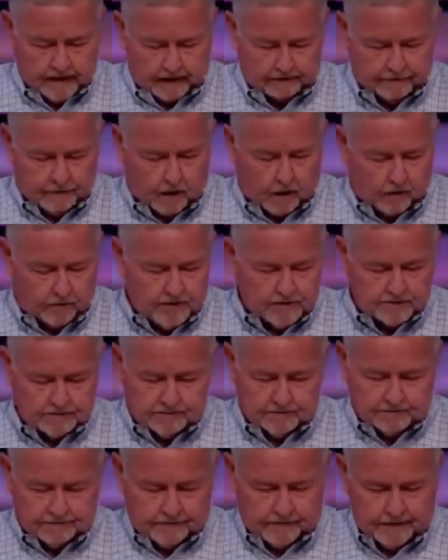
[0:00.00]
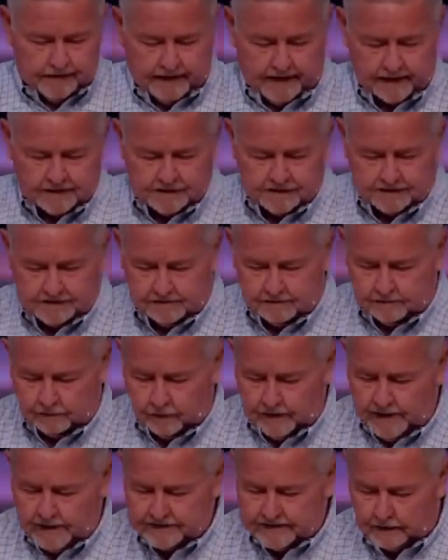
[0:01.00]
I've called this for the next
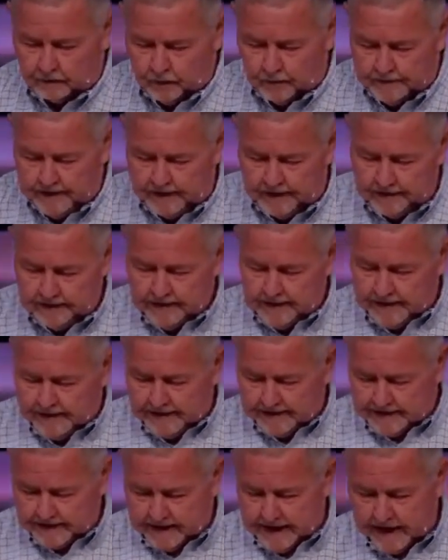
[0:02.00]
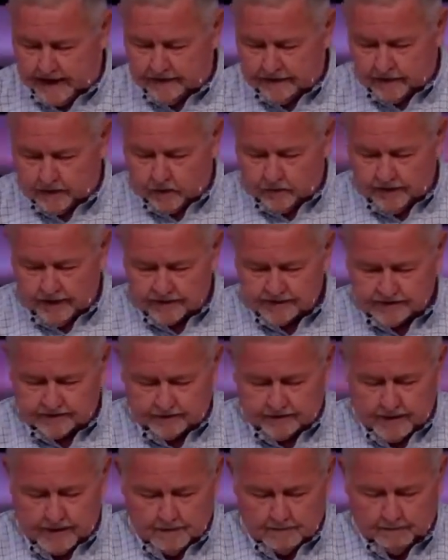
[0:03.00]
weeks that we'll be together on this
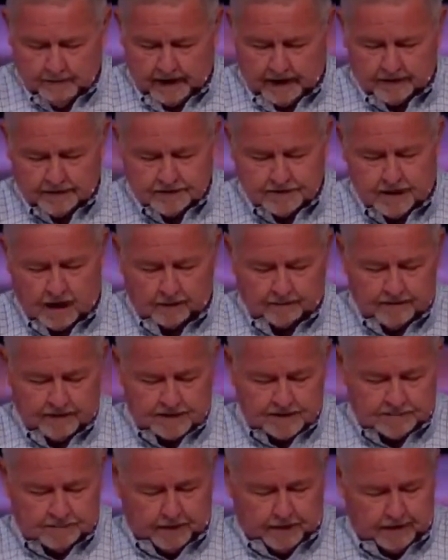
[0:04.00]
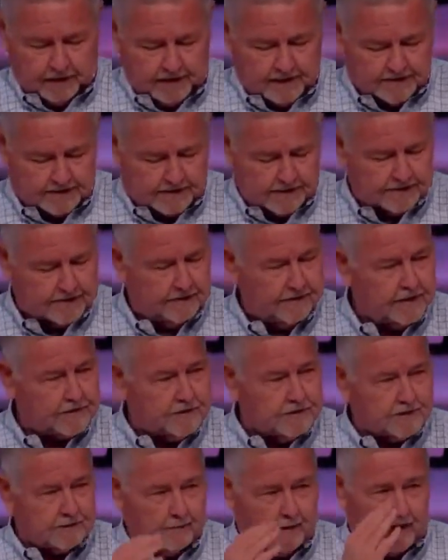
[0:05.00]
mountaintop experiences, and
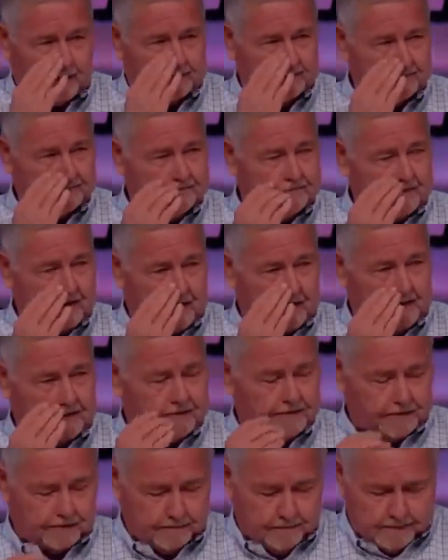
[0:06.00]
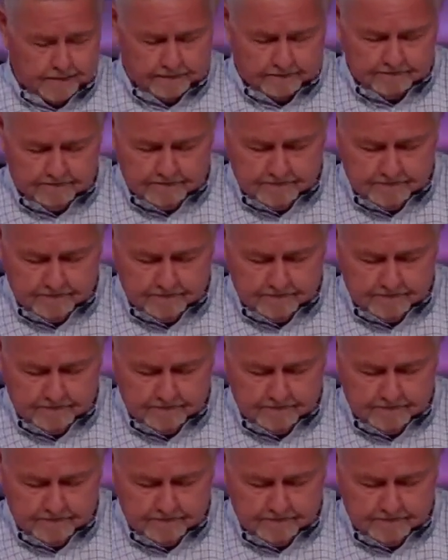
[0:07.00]
this is a mountain of faith.